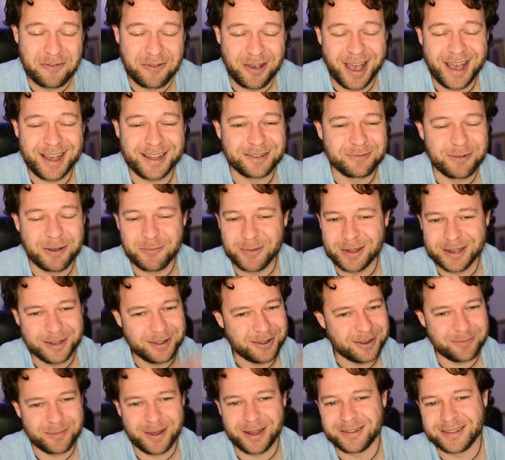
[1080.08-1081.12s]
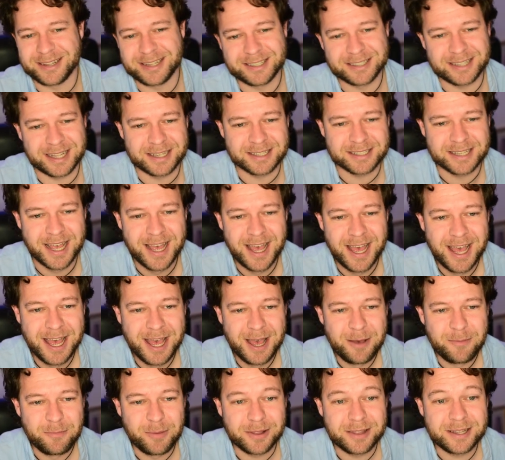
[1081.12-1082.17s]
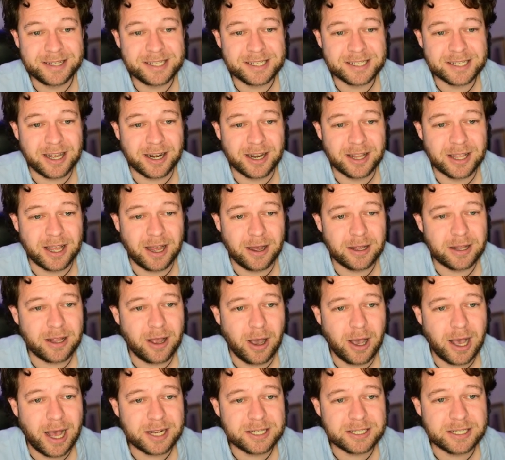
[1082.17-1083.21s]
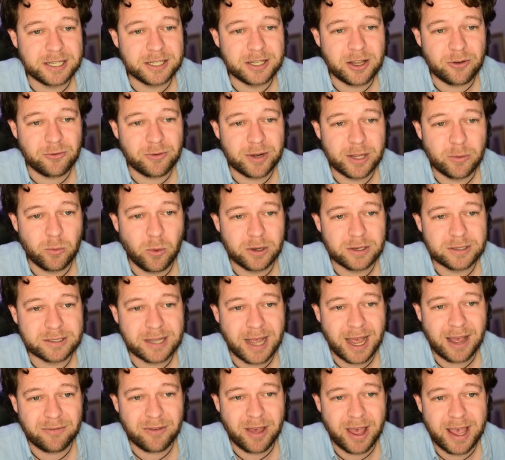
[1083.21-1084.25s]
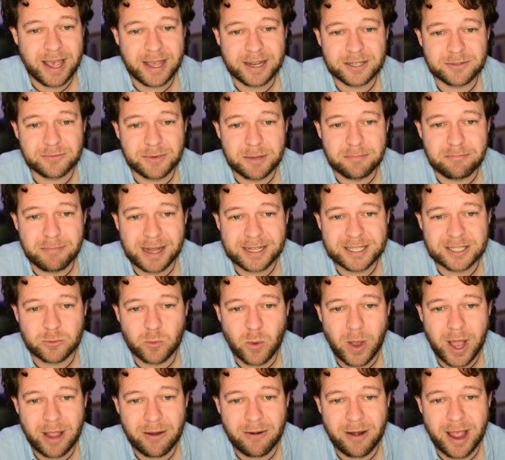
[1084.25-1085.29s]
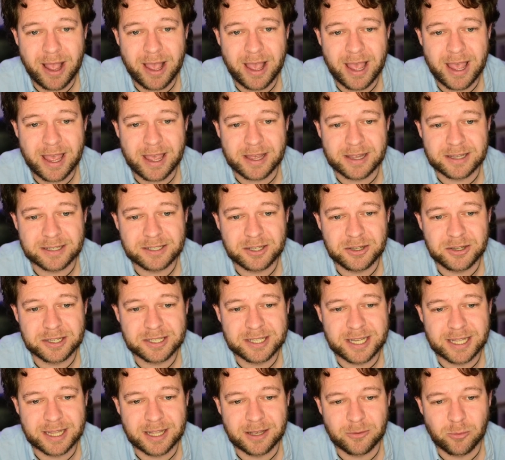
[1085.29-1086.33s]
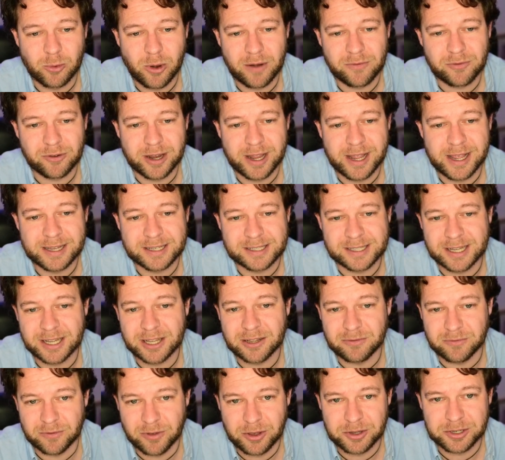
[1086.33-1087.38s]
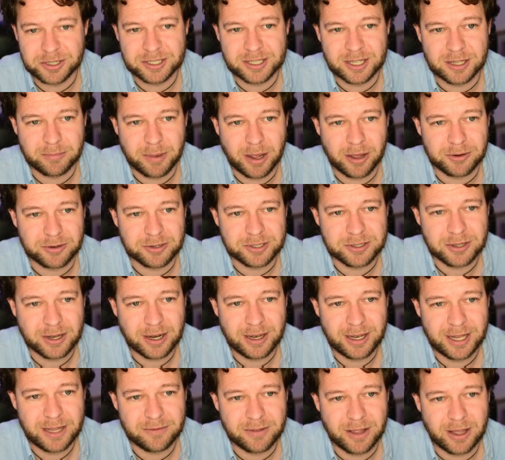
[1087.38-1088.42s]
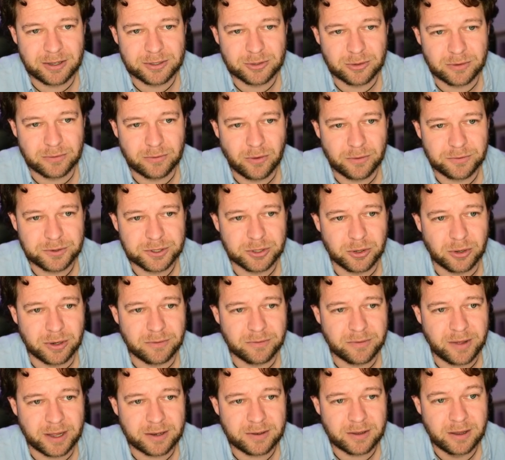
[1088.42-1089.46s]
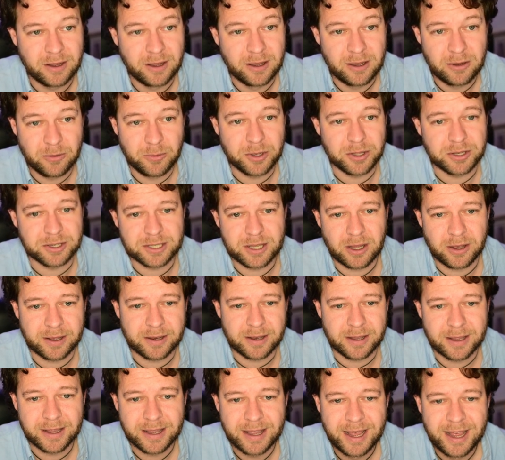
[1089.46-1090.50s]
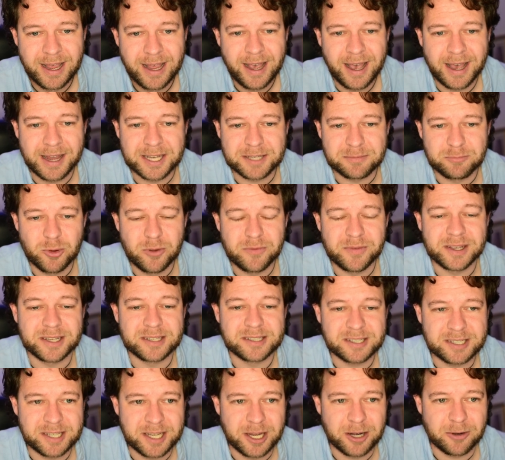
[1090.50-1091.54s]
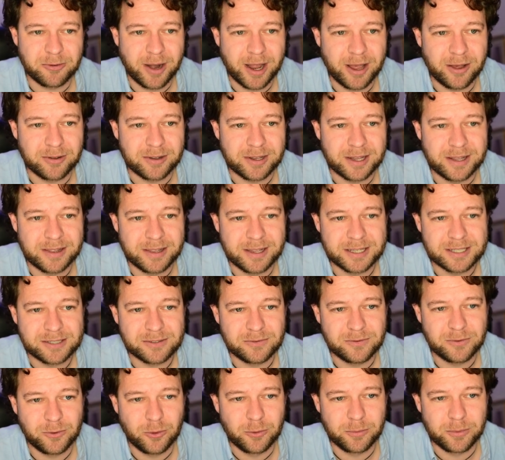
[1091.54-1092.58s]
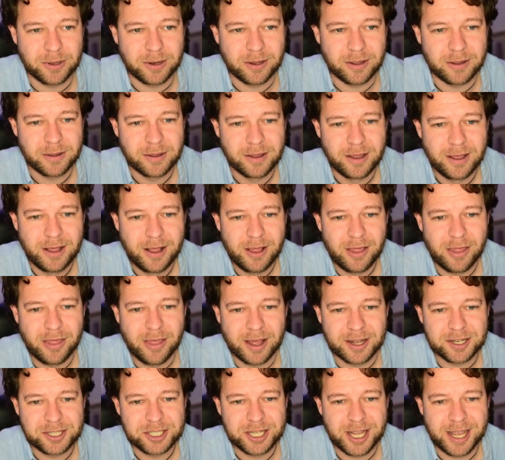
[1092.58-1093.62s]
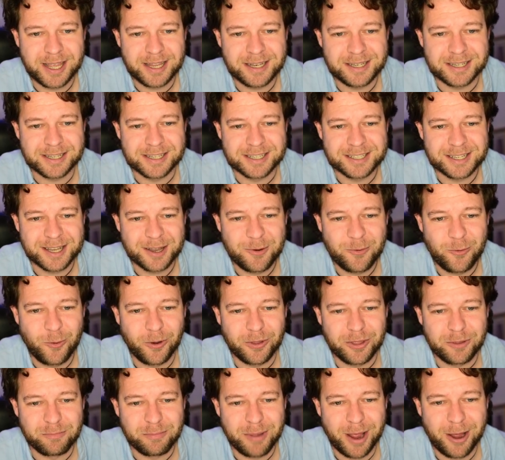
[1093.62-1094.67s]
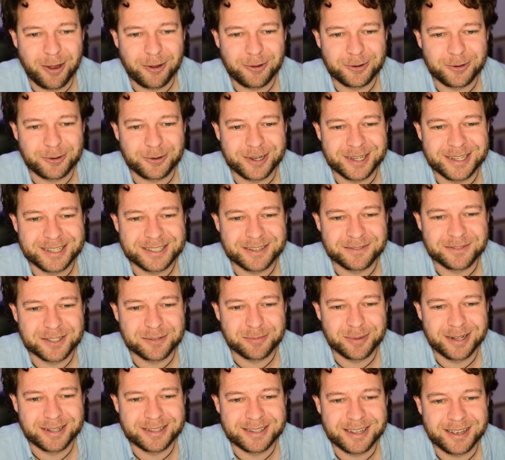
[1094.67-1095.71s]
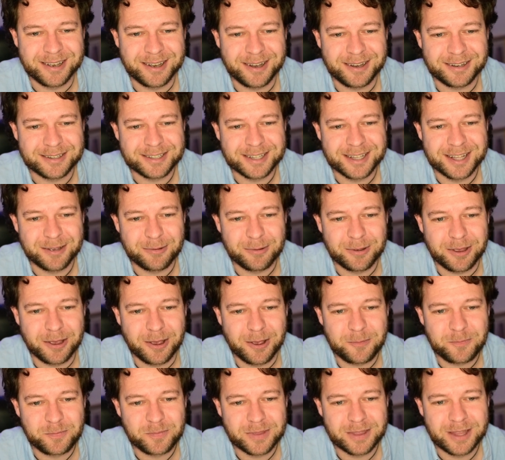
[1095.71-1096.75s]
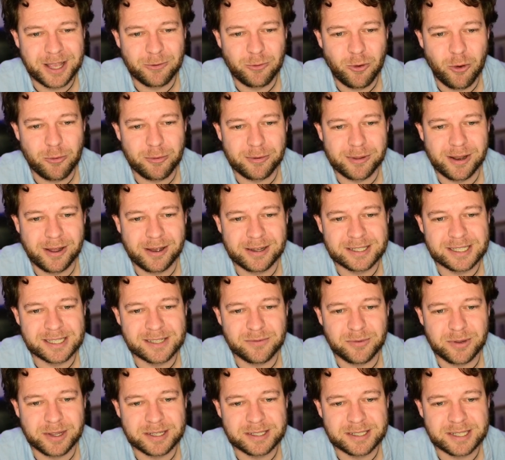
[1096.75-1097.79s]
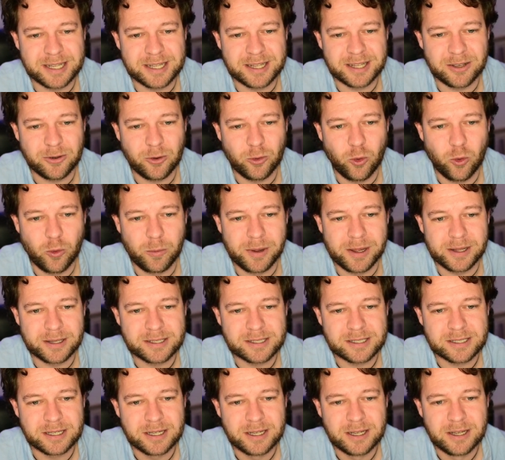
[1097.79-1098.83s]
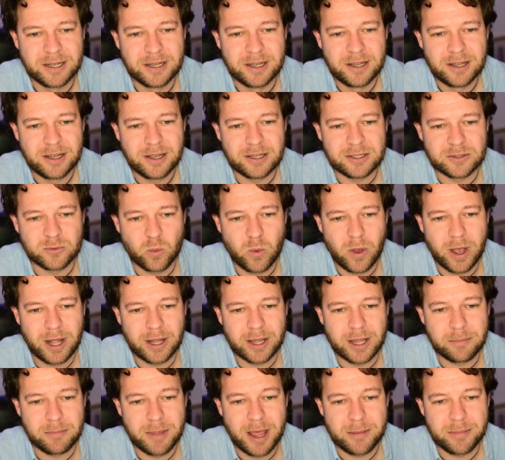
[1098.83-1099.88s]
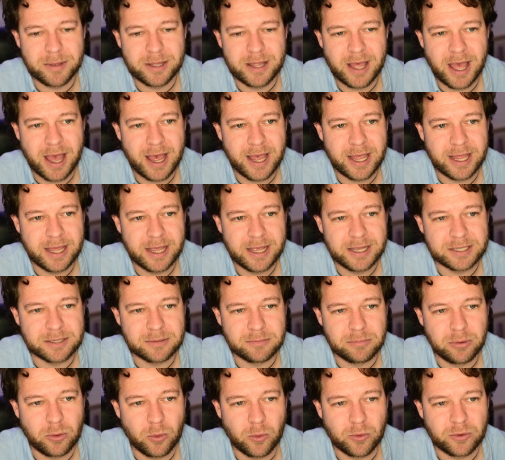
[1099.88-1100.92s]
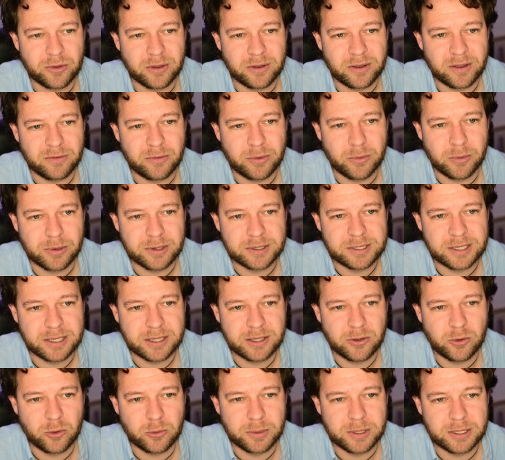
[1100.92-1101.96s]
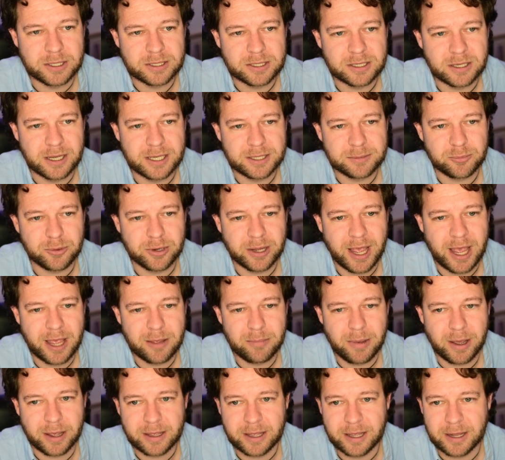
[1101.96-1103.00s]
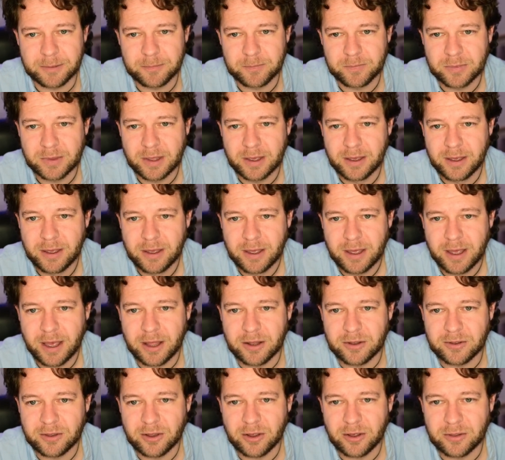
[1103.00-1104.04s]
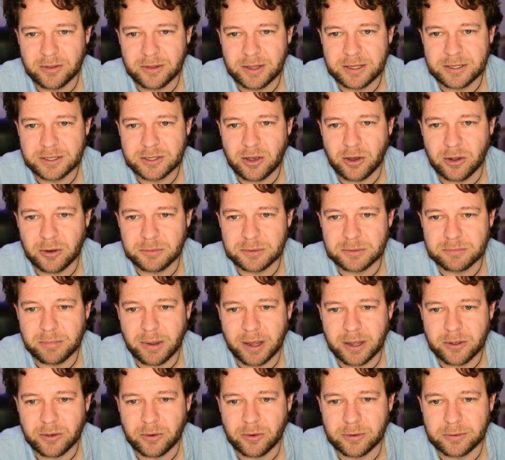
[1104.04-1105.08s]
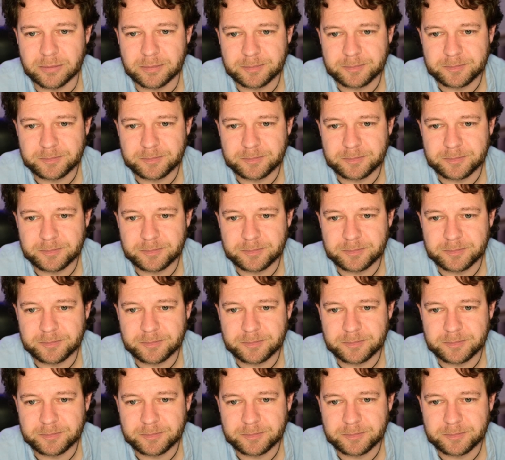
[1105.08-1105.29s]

had when we learn about these things. But this is kind of the guy. I actually don't really want to have A. It doesn't really matter where A is. You can see that wherever it is, it converges to the boundaries. So I'm going to leave that sort of off shot. And in fact, we could just hide it. And it's moving C around in this formula that changes what the boundaries of stability are. So there we go. Now, what would be nice is if we can see the orbits as well, then maybe the A is important if we want to see the orbits. So let's bring A back in and turn these columns back on.